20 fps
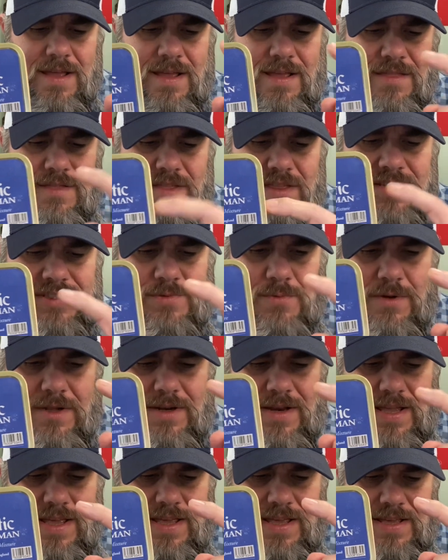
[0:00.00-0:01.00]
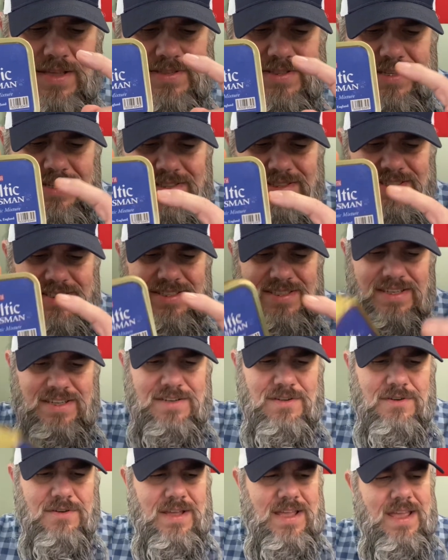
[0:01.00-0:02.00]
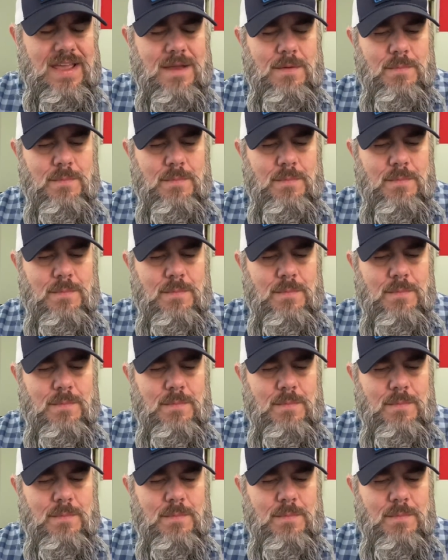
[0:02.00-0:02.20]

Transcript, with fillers: This one is still in